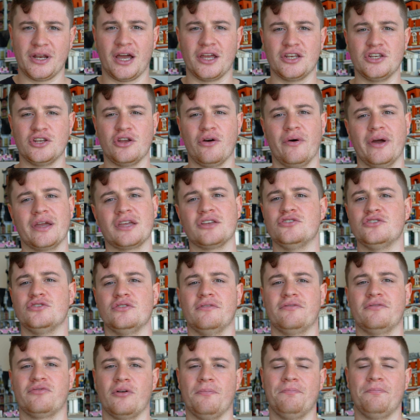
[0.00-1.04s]
I know I can do
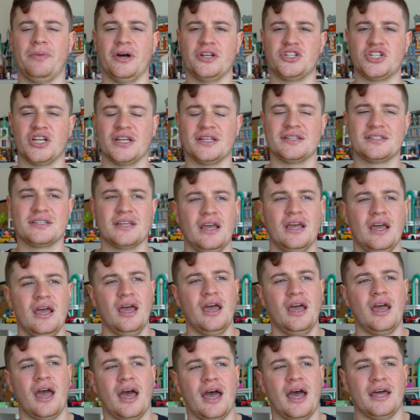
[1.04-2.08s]
it for a budget
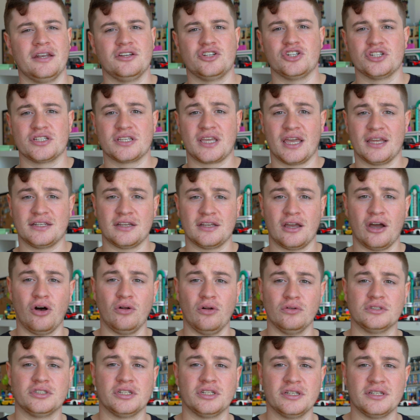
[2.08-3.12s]
and just get it
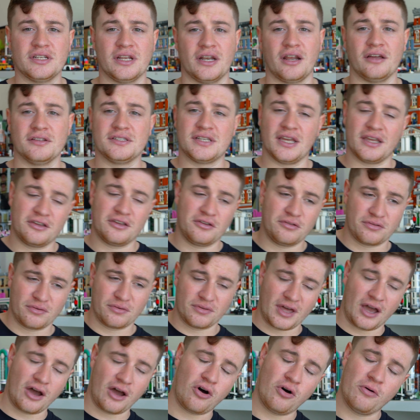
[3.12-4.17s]
altered, and I'll take you through
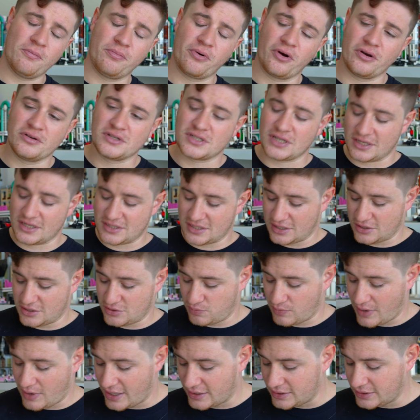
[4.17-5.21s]
that whole process
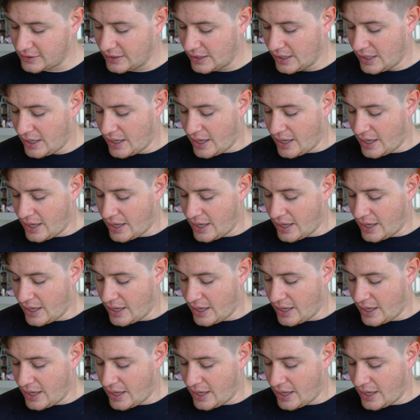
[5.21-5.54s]
as well.